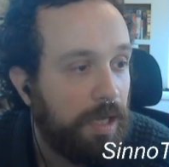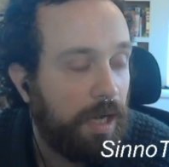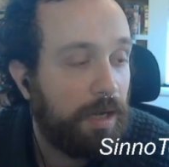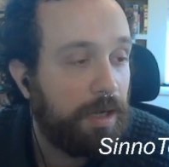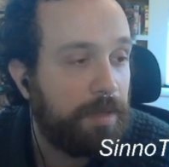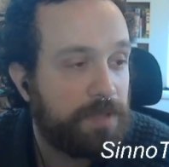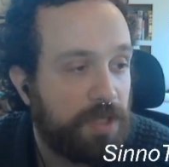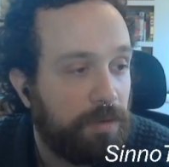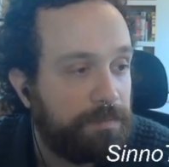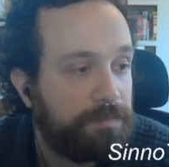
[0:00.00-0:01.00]

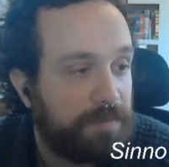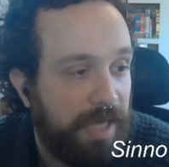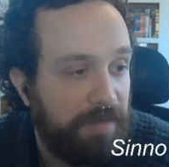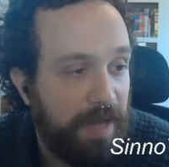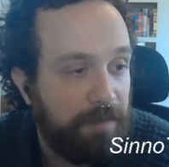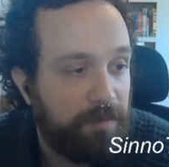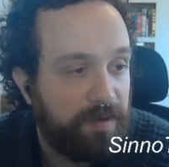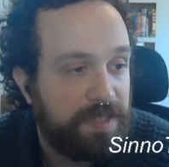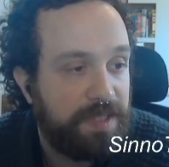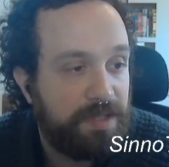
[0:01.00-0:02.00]
So a valid
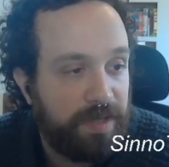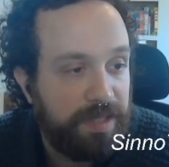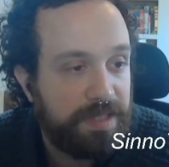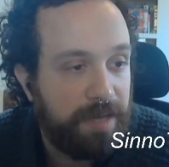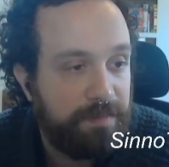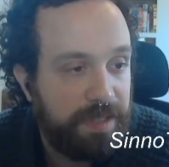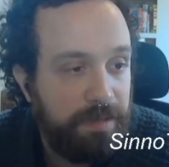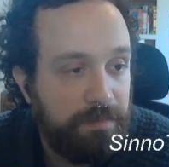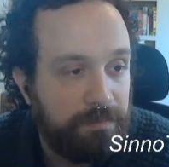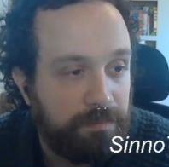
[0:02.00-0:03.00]
parenthesis string is
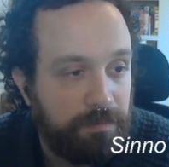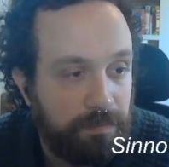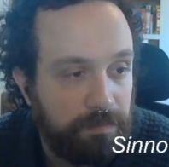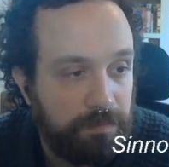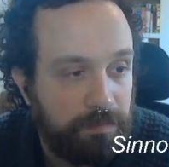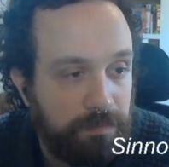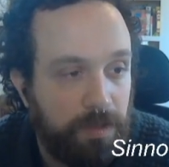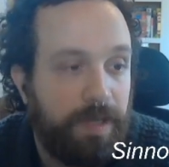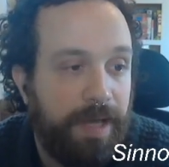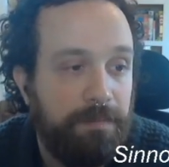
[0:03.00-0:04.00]
empty,
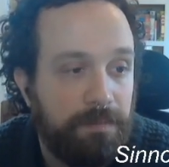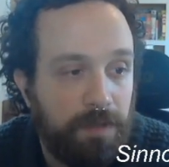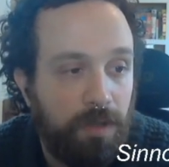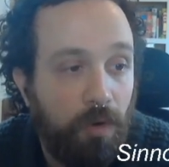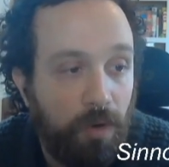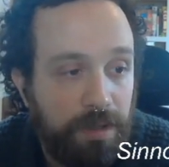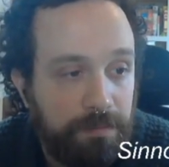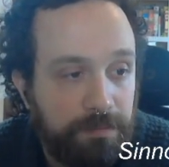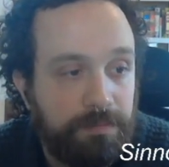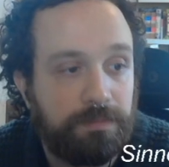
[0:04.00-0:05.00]
okay? Or
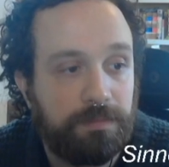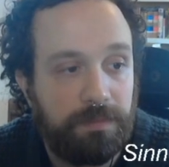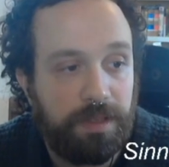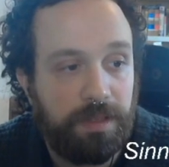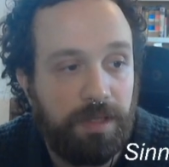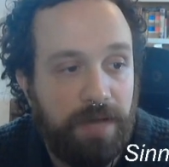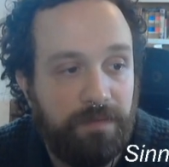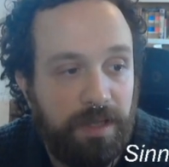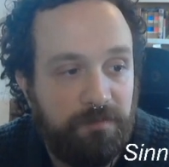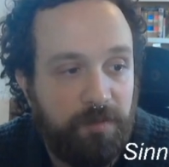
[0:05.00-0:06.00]
you have a
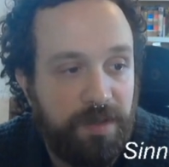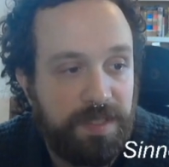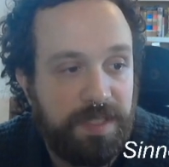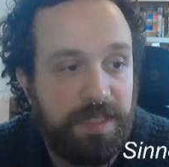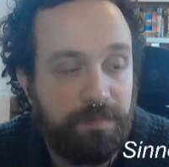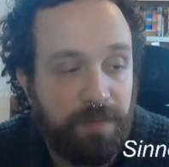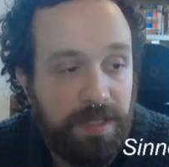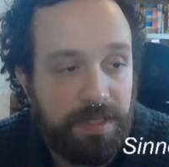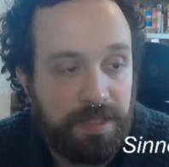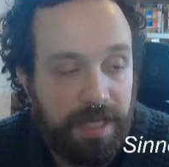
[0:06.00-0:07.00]
left parentheses
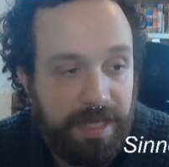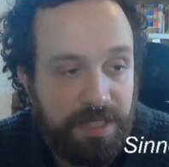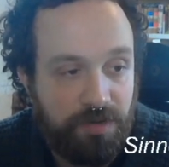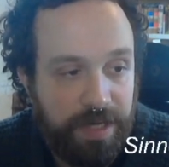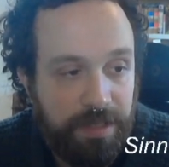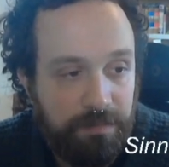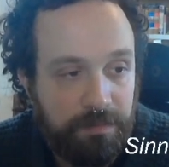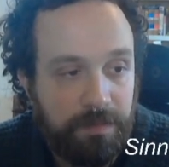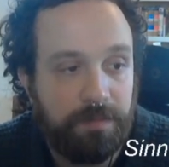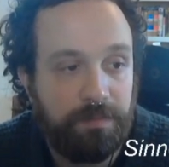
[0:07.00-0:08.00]
plus a string
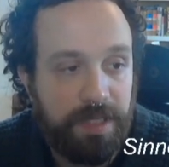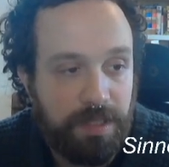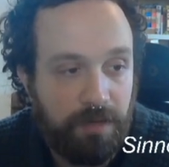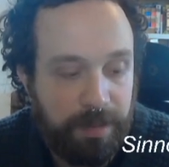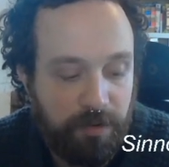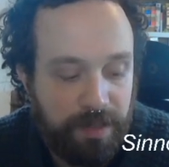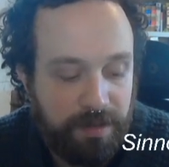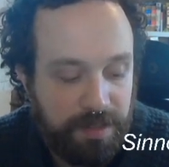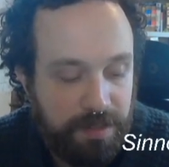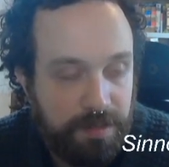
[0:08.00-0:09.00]
plus a right
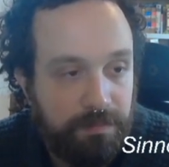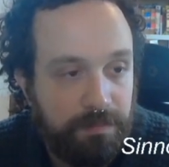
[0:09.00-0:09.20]
parentheses,